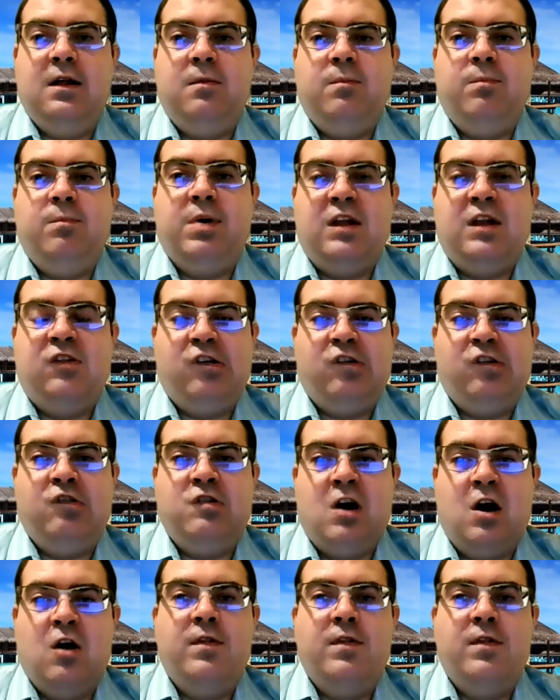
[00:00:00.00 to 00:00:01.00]
but just
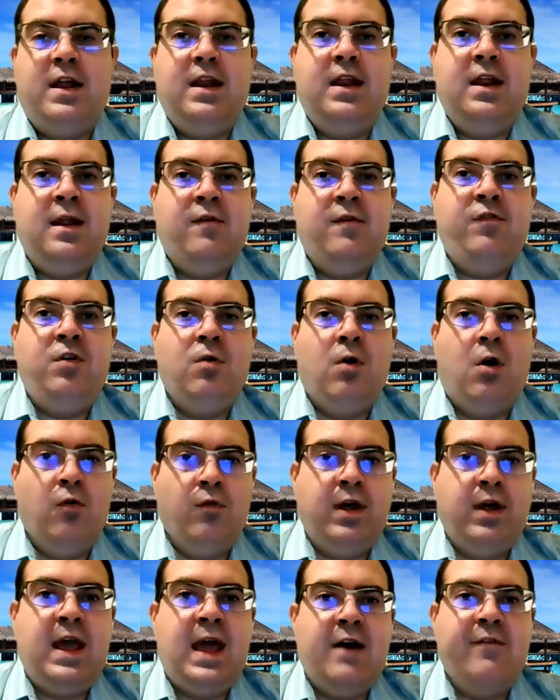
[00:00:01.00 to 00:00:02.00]
know that if you
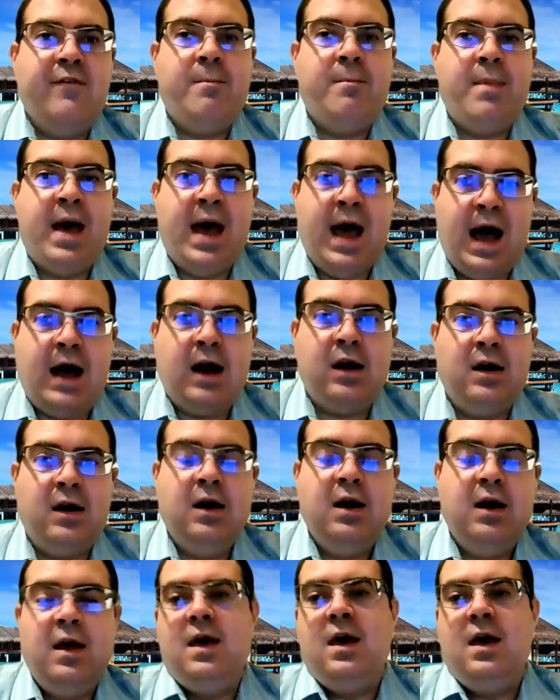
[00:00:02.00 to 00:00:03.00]
only have a Mac
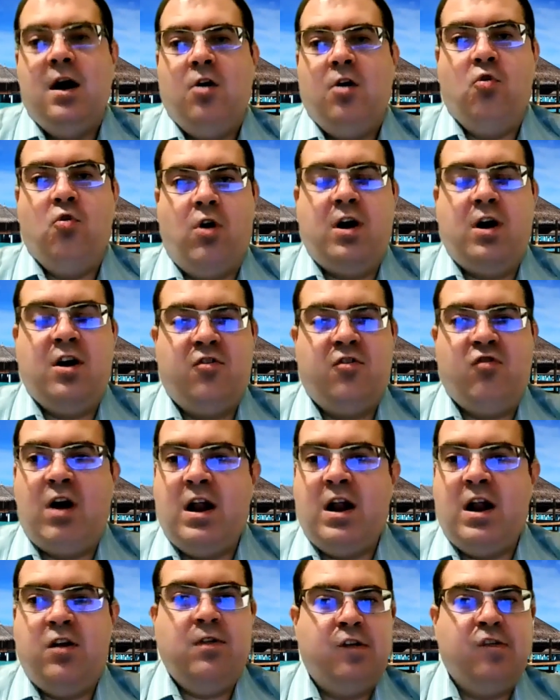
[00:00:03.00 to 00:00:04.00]
or you're
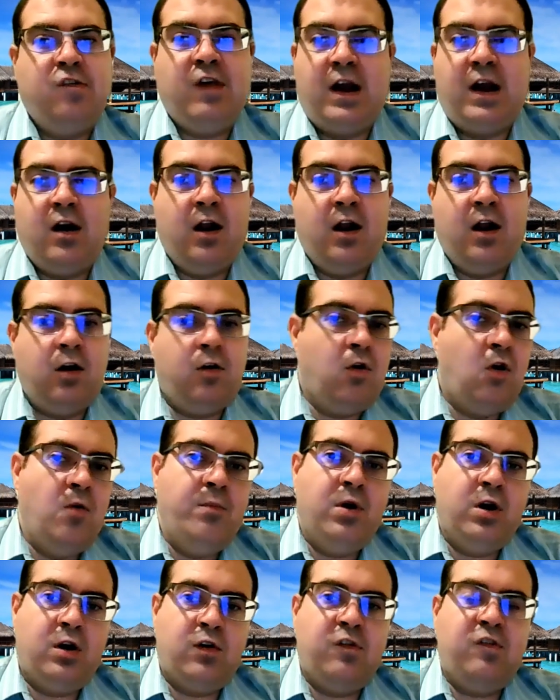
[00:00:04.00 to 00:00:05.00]
trying to do this like on a
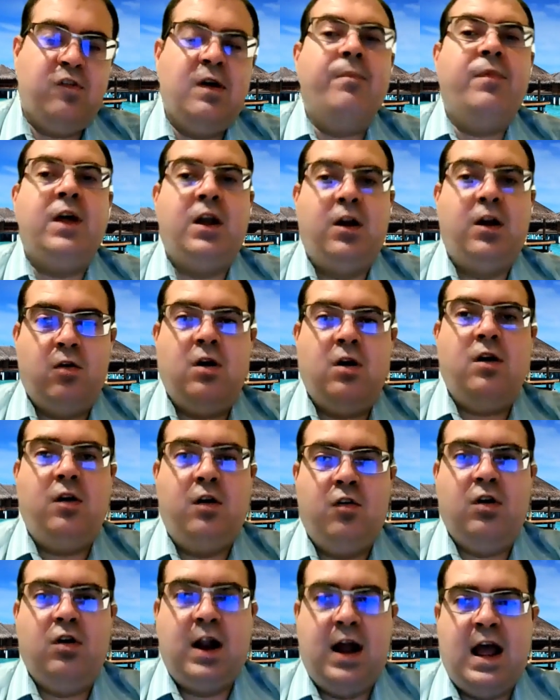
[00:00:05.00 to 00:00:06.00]
Chromebook or something,
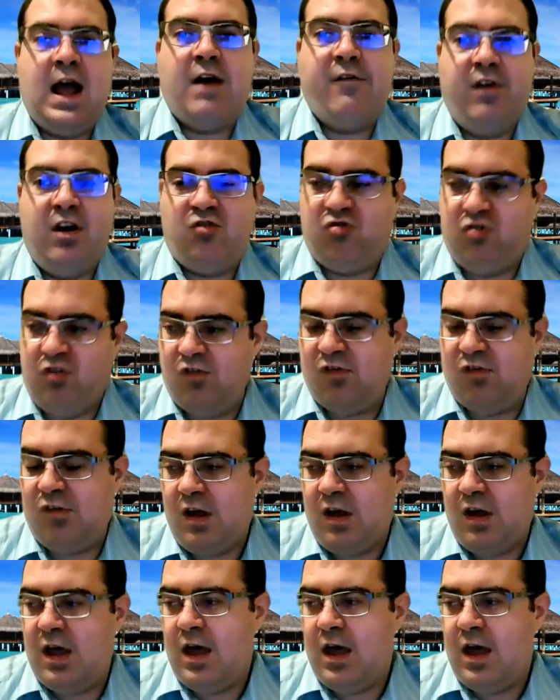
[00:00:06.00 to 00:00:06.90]
you're going to have issues,